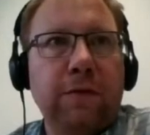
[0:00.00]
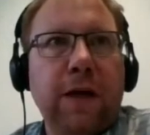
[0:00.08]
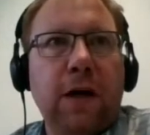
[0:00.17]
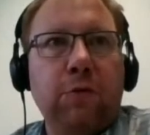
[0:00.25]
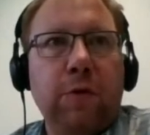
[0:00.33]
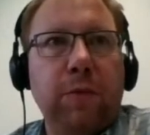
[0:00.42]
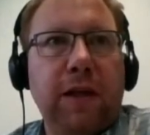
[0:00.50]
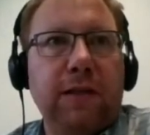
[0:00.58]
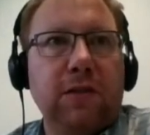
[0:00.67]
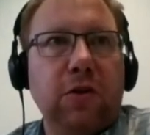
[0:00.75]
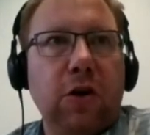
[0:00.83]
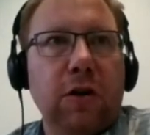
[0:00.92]
now,
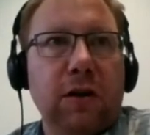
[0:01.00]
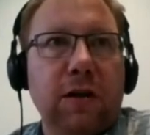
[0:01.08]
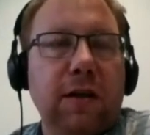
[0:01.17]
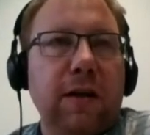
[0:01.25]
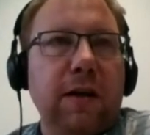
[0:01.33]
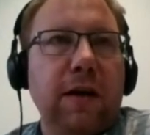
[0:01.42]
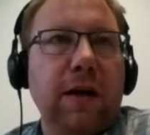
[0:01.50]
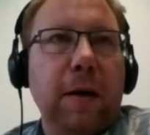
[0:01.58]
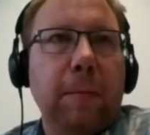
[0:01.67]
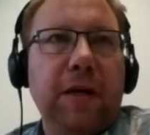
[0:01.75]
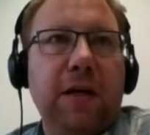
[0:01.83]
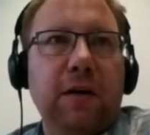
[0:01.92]
replace all,
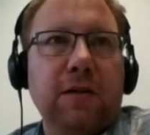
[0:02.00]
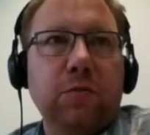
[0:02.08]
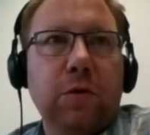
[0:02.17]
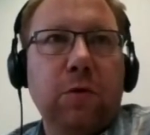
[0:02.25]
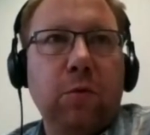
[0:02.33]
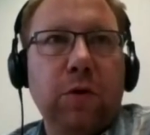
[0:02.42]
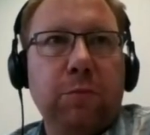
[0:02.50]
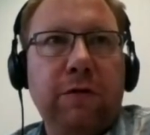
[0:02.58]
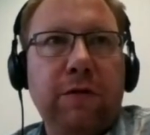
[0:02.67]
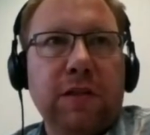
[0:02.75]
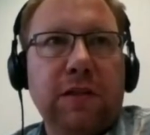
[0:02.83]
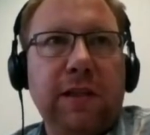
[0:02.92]
because what
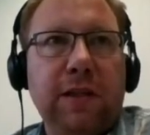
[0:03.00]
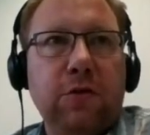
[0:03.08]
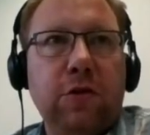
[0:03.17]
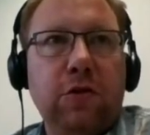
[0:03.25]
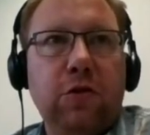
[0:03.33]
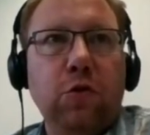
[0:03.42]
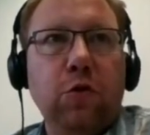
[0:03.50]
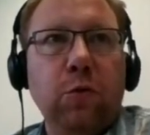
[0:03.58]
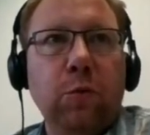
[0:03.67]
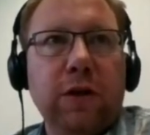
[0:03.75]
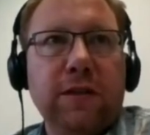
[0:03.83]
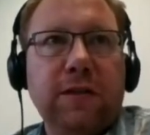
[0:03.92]
previously you could do
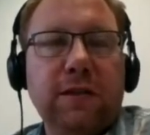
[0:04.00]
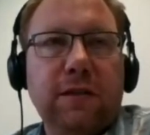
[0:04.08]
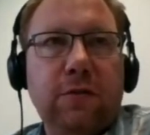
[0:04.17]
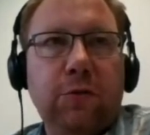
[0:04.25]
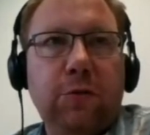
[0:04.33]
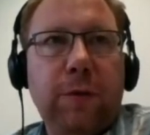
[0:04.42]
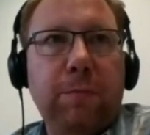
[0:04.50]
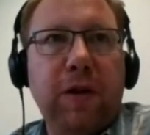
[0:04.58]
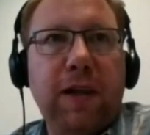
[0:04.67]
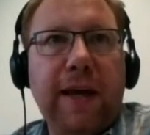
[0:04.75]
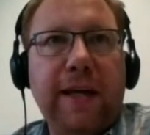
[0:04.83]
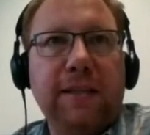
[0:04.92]
was
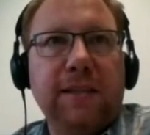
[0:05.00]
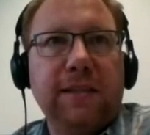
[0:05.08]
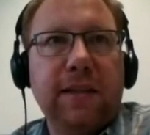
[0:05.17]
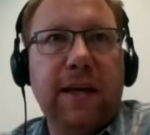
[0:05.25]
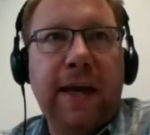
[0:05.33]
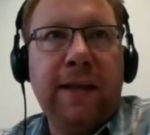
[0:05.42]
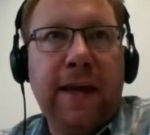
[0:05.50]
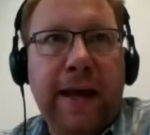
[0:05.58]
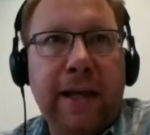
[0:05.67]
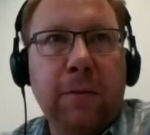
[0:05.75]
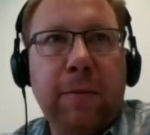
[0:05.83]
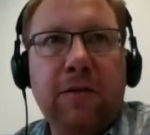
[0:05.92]
replace an
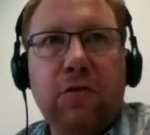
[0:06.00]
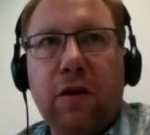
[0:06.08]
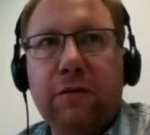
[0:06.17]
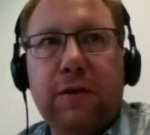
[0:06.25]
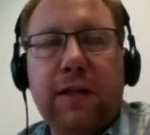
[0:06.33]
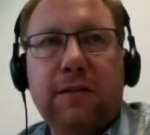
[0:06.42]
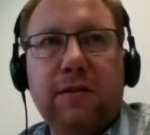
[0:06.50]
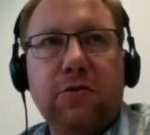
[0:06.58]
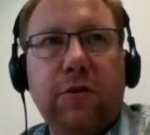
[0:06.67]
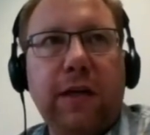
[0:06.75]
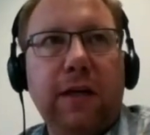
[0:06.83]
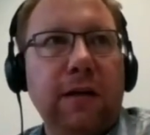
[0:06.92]
element of that
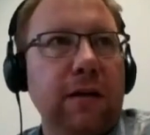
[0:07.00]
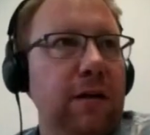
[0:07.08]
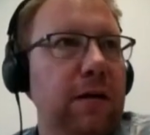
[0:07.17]
string.